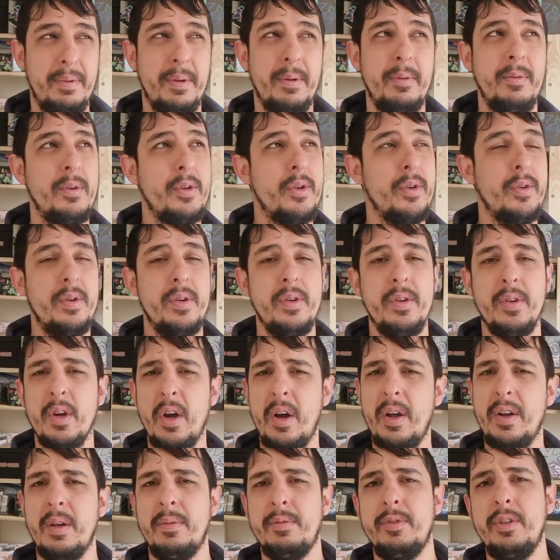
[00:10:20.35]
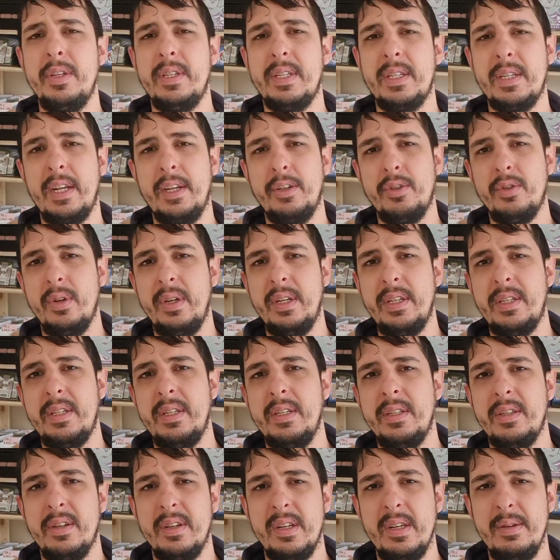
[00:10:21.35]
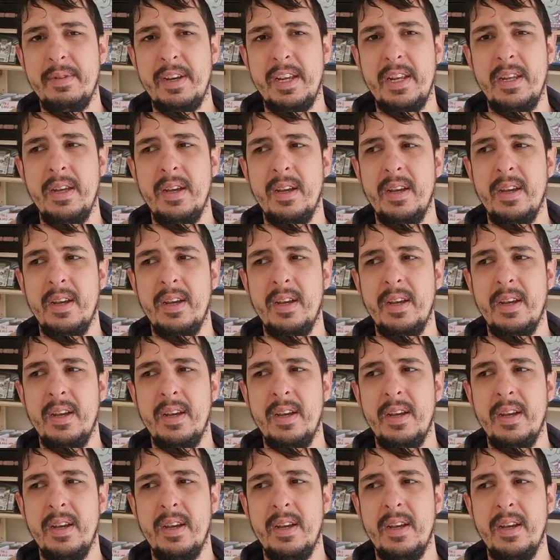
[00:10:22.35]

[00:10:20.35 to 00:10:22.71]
you got an option to schedule listings on eBay?